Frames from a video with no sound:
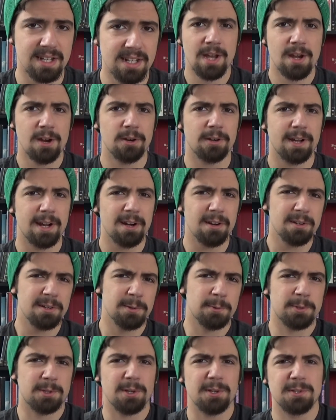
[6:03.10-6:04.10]
Her character
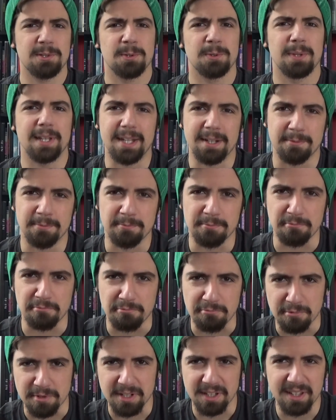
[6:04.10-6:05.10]
was also, like,
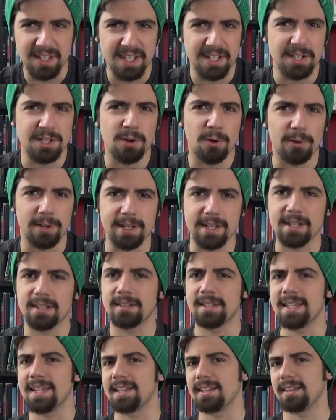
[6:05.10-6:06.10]
really
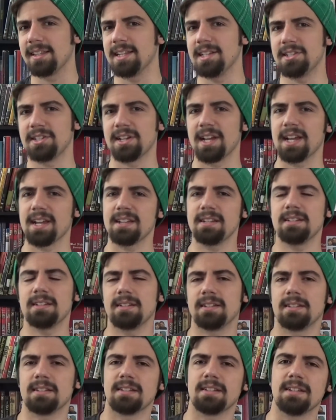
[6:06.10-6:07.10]
annoyingly cliched,
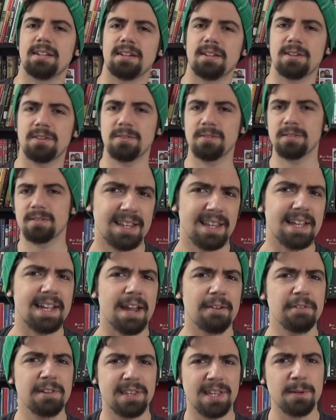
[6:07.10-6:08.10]
you know? Like,
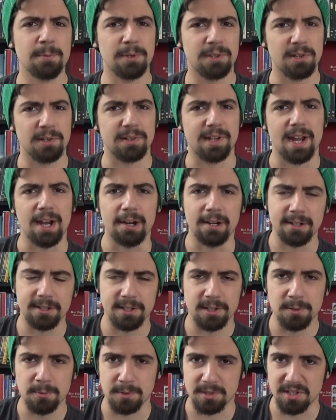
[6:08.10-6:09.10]
everything with her
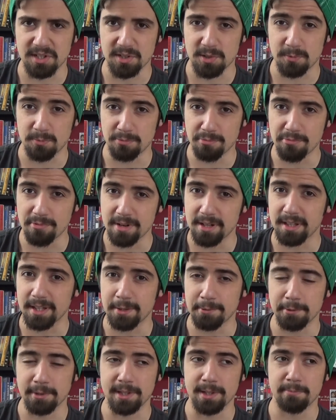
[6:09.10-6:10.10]
character was just really,
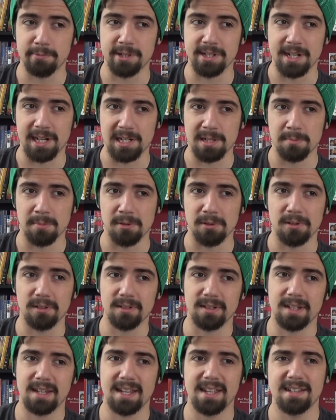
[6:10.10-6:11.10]
really predictable,
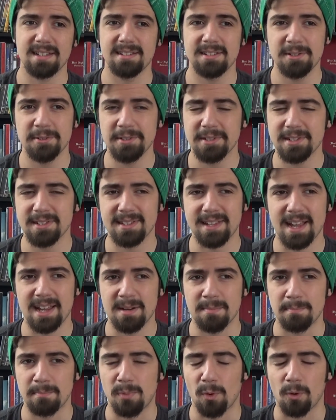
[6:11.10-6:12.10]
and she was just kind
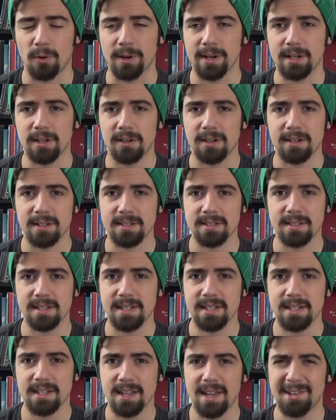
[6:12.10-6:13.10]
of boring, honestly.